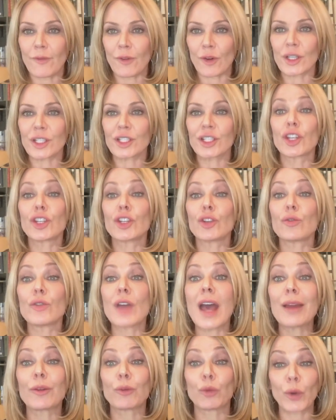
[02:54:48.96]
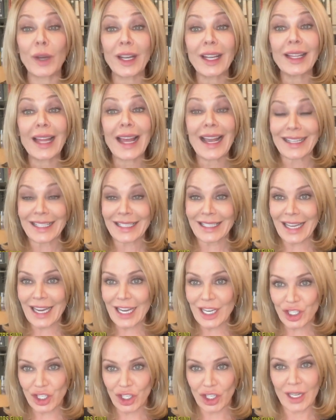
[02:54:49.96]
for us to do that
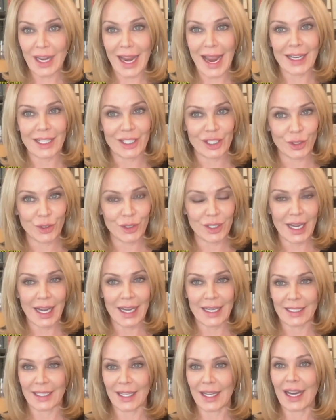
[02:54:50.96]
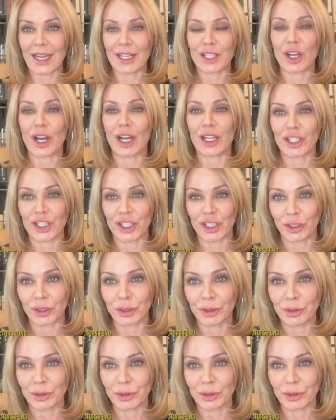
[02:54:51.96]
relaxation exercise that I taught you.